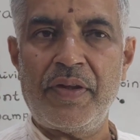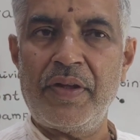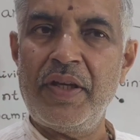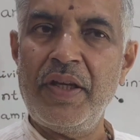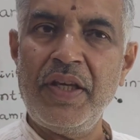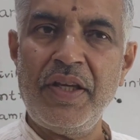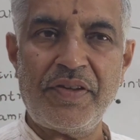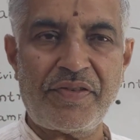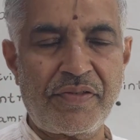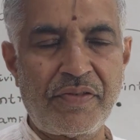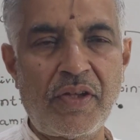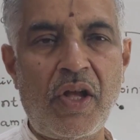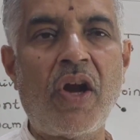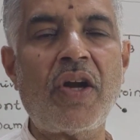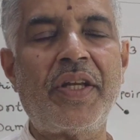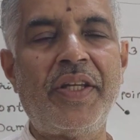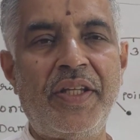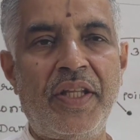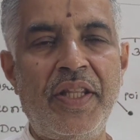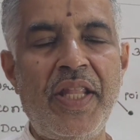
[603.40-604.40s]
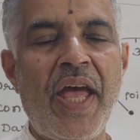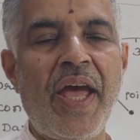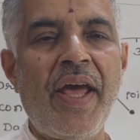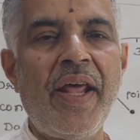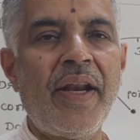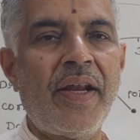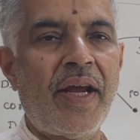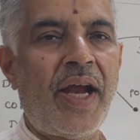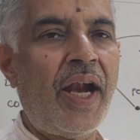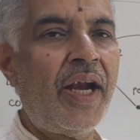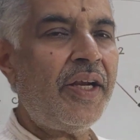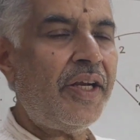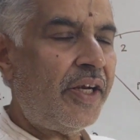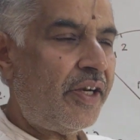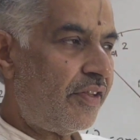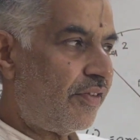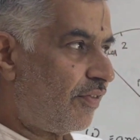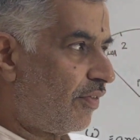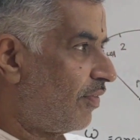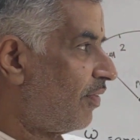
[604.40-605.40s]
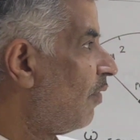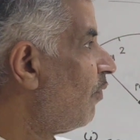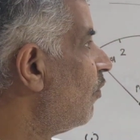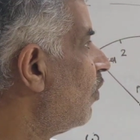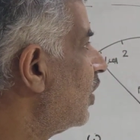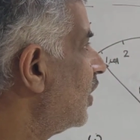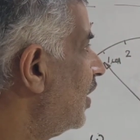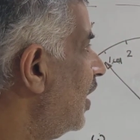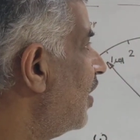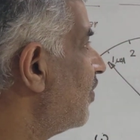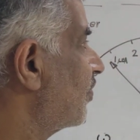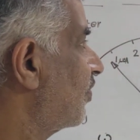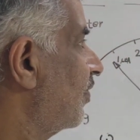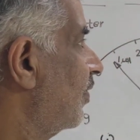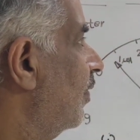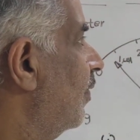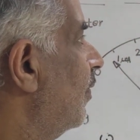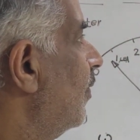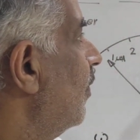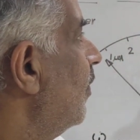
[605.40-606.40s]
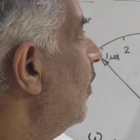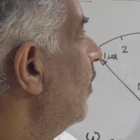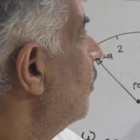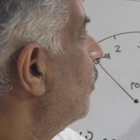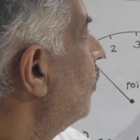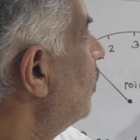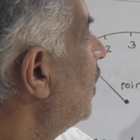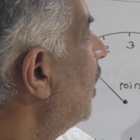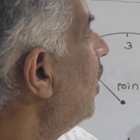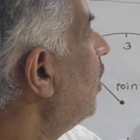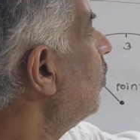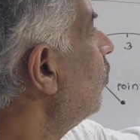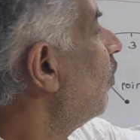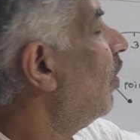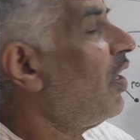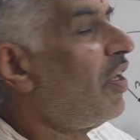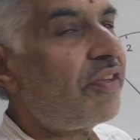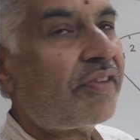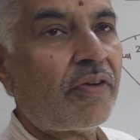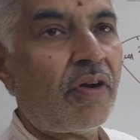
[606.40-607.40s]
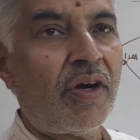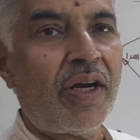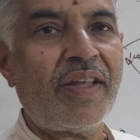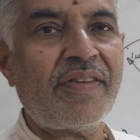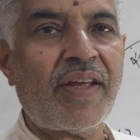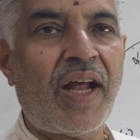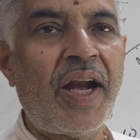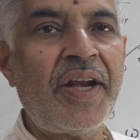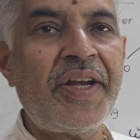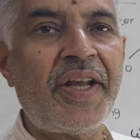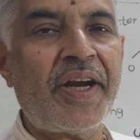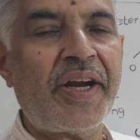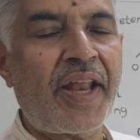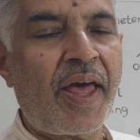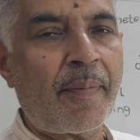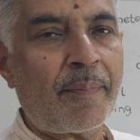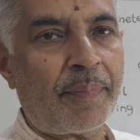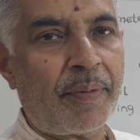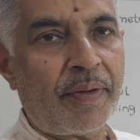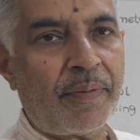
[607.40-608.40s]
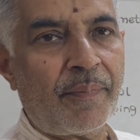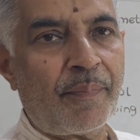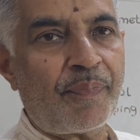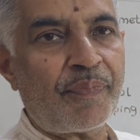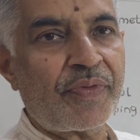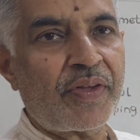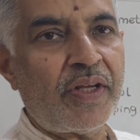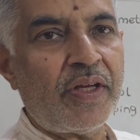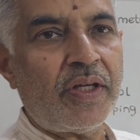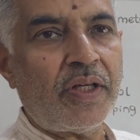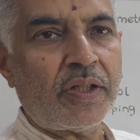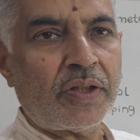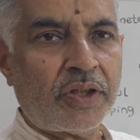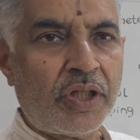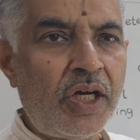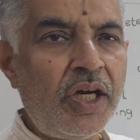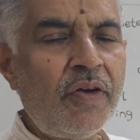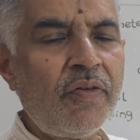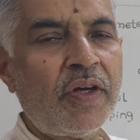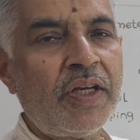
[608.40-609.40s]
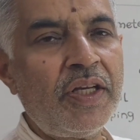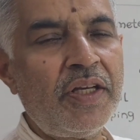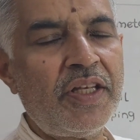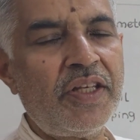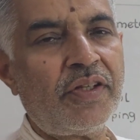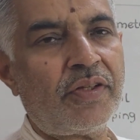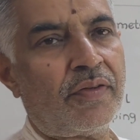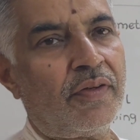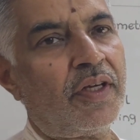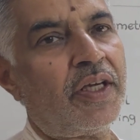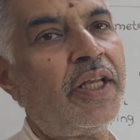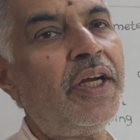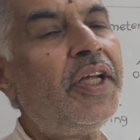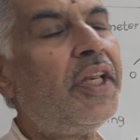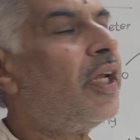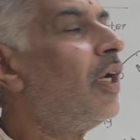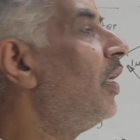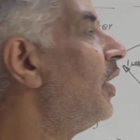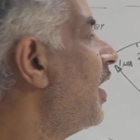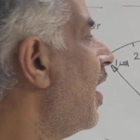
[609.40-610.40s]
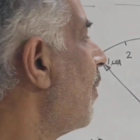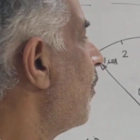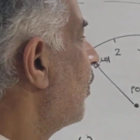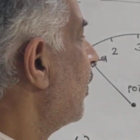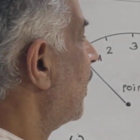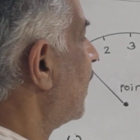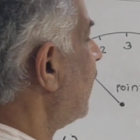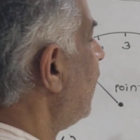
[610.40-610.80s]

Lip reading: is not there and it is somewhat less. So that is what is called as under damped. Third one is critical damped.